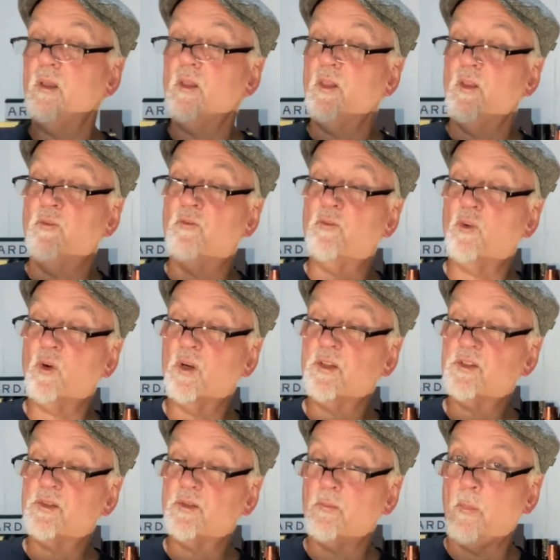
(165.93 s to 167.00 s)
The
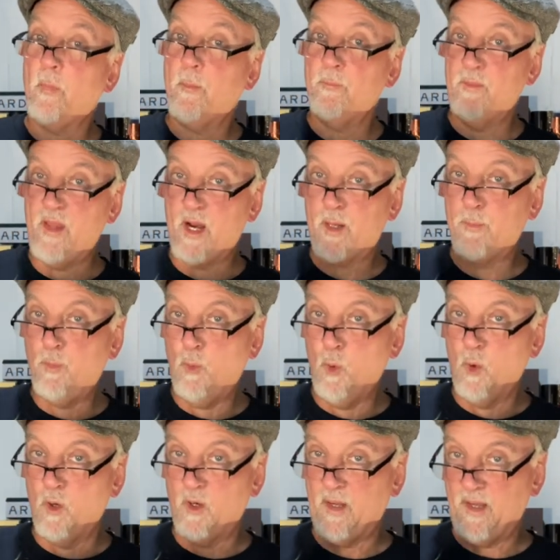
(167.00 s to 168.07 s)
first neck
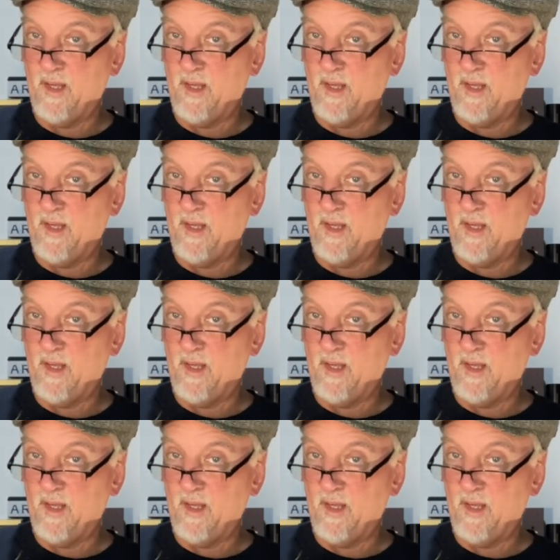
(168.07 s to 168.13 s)
pour I